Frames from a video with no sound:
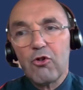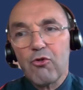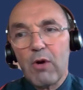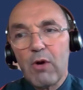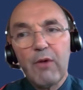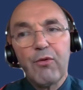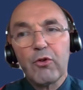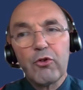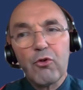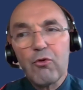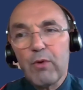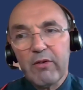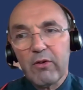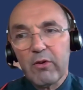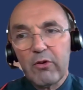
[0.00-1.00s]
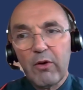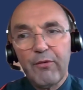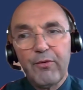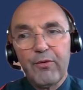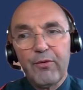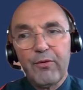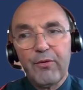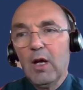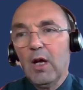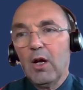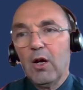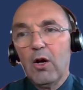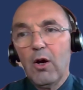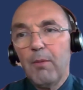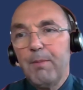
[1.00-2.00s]
trial for the reason of uh,
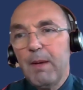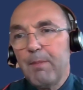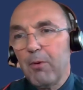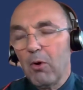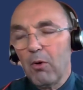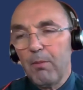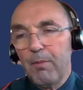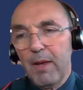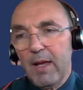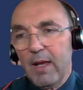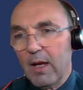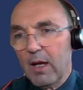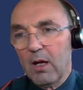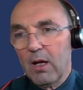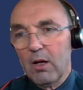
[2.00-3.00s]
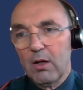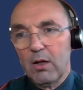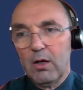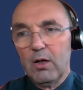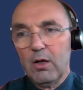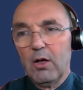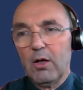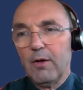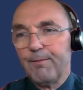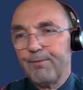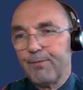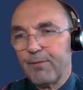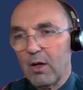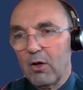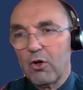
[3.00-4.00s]
uh, people being uh,
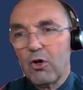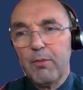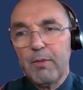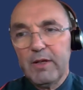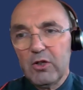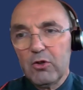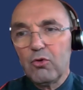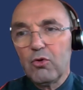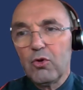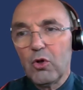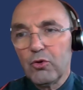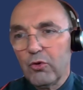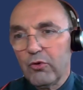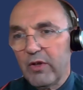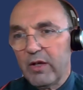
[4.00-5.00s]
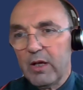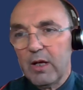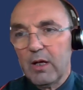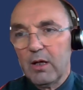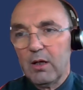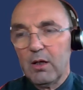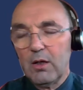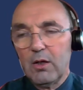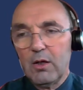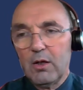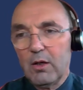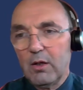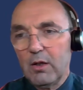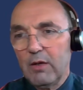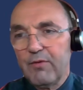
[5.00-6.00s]
um, uh, committed to go to the
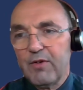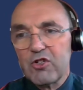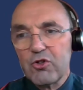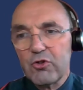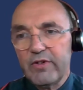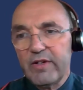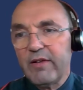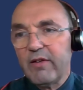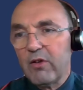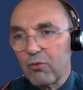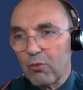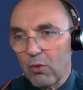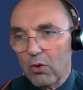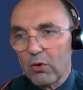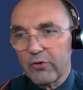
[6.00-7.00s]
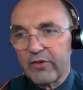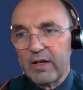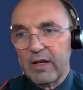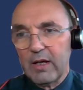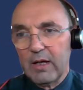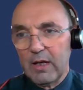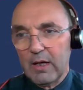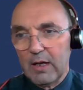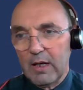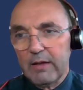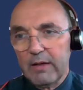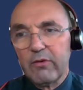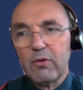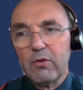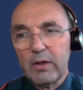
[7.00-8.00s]
uh, infectious disease ward and,
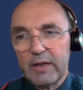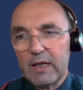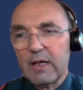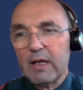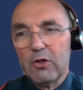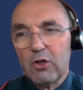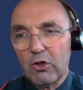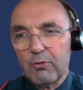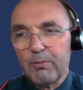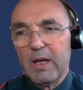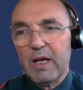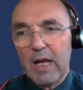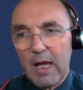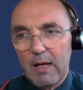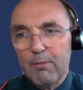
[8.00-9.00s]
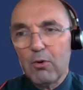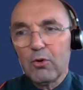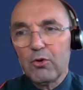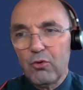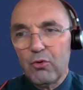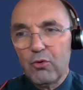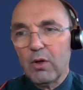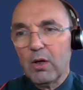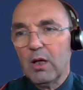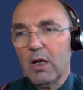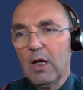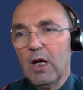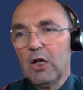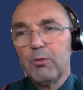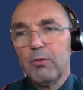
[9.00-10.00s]
and, so on, and not being able to,
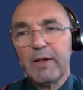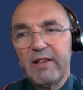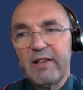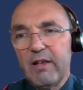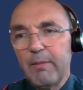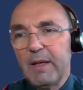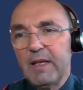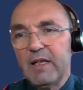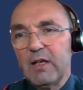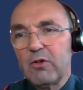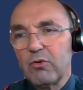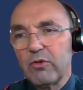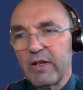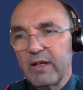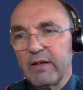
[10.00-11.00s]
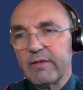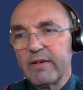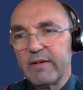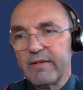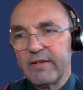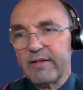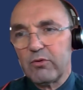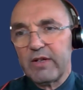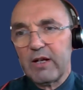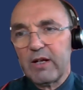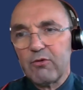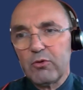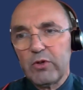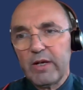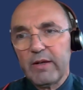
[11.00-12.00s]
to participate to, that, to
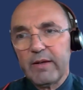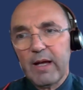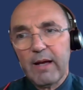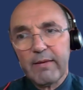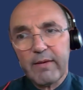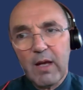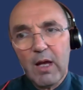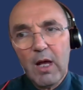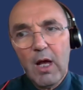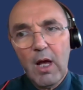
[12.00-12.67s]
their routine task.